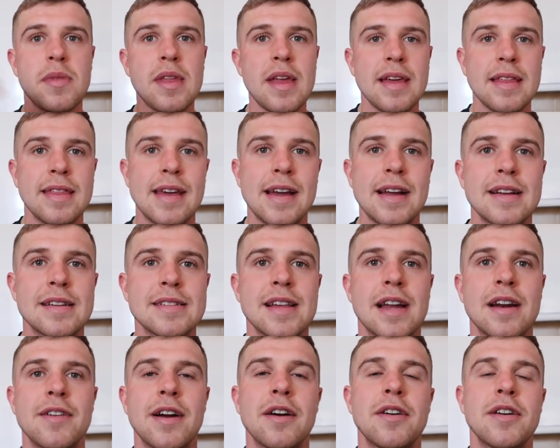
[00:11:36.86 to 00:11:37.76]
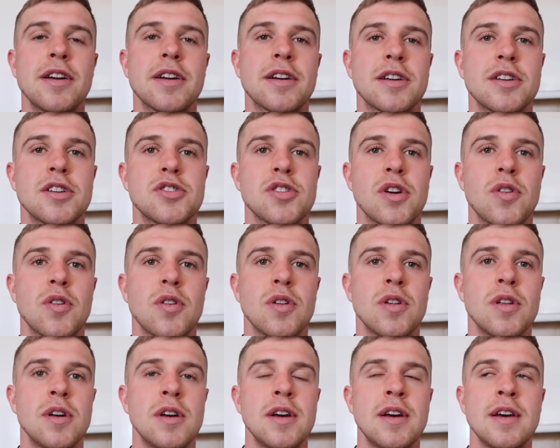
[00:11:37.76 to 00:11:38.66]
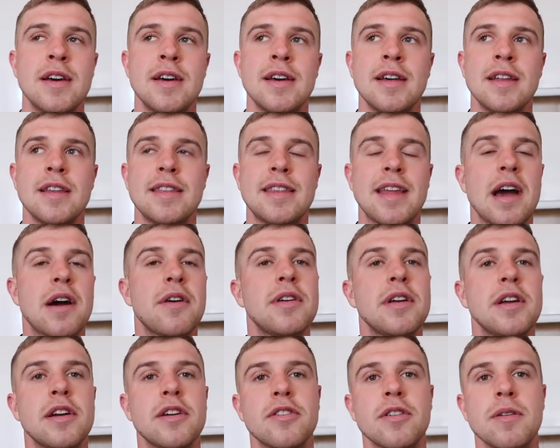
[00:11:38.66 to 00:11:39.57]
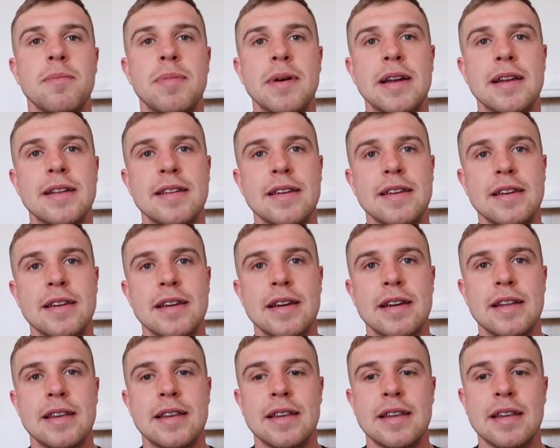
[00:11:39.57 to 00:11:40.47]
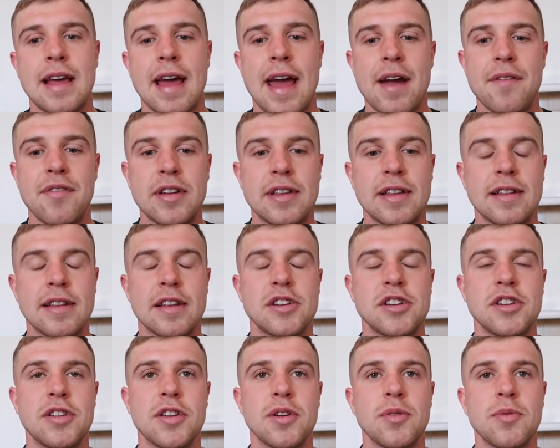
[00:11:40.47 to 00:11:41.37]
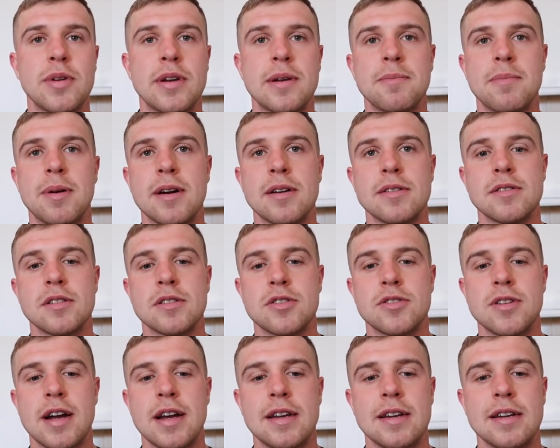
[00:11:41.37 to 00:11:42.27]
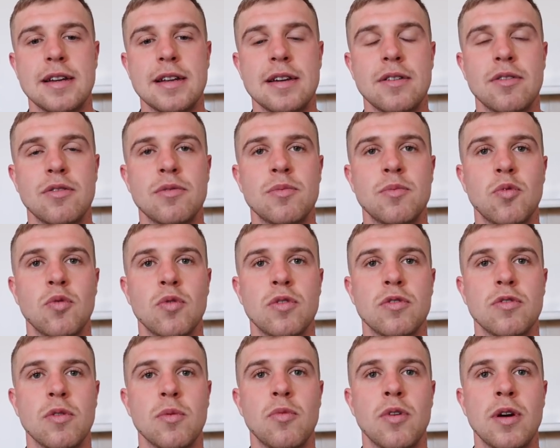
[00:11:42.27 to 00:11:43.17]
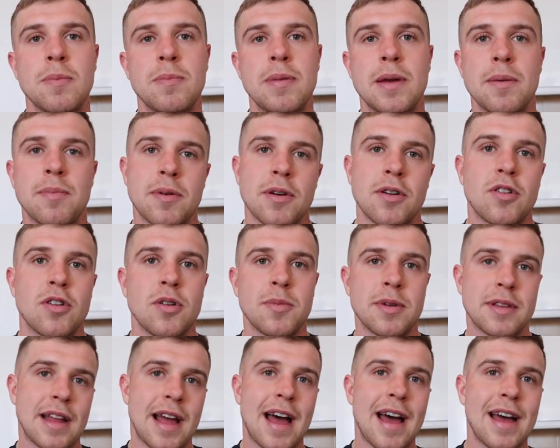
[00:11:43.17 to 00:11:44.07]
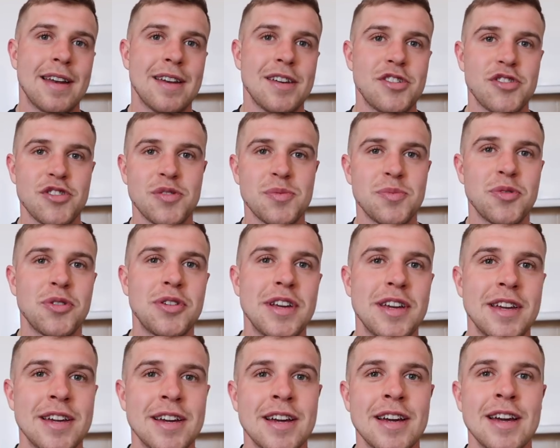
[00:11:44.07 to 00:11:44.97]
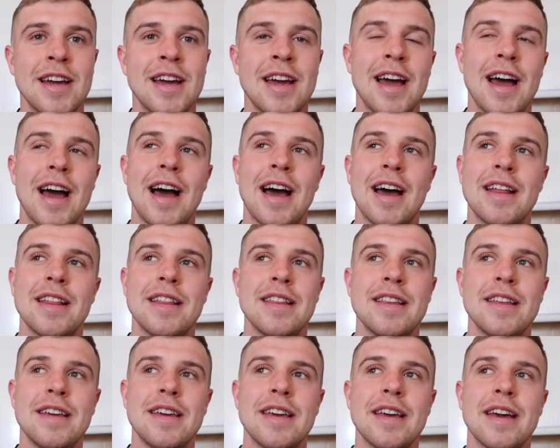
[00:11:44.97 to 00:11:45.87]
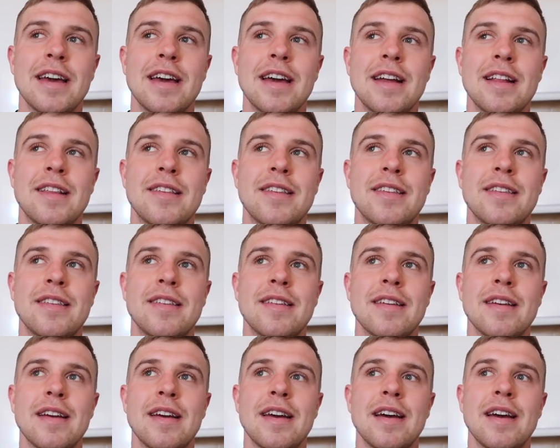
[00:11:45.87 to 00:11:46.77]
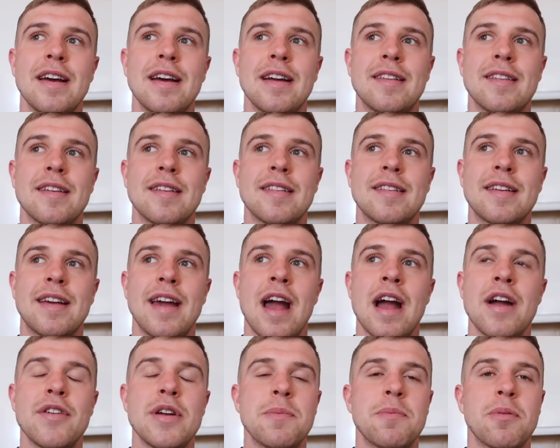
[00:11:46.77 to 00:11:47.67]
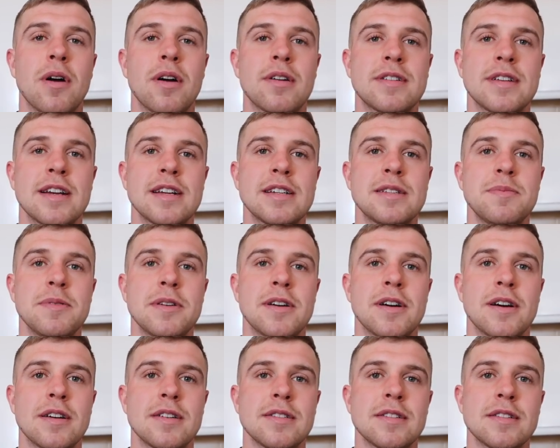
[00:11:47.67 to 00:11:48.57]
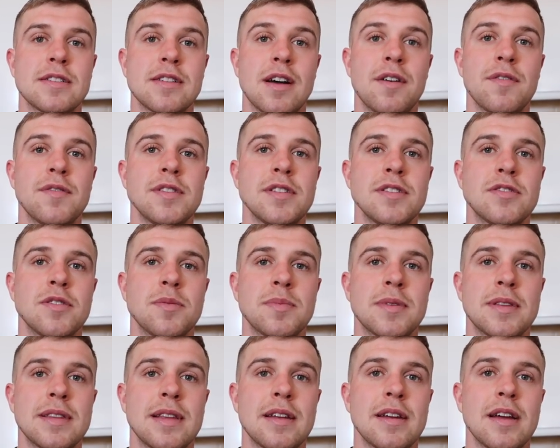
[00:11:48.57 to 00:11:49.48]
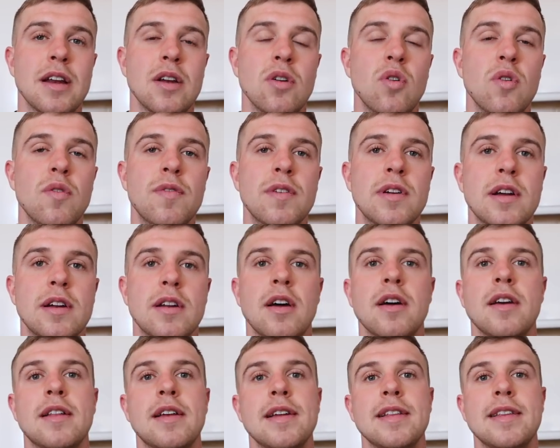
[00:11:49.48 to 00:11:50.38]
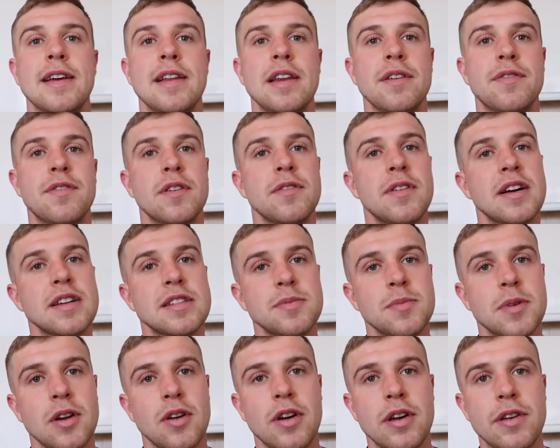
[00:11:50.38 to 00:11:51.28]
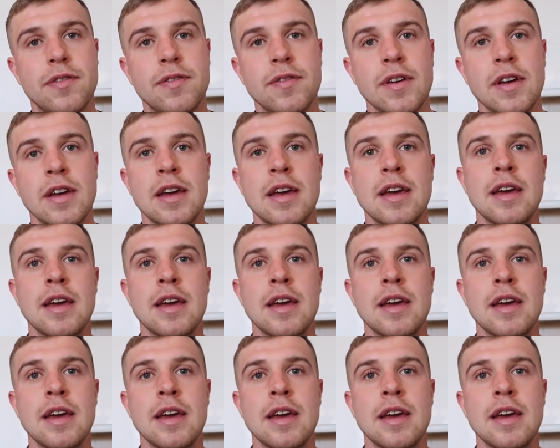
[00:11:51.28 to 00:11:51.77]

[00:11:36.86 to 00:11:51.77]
things that are out of your control, doubting your ability in everything that you do within personal training, and wondering why people are coming to hand you money. And it's a scary process, because it's obviously something that I love and I'd like to continue for the rest of my life.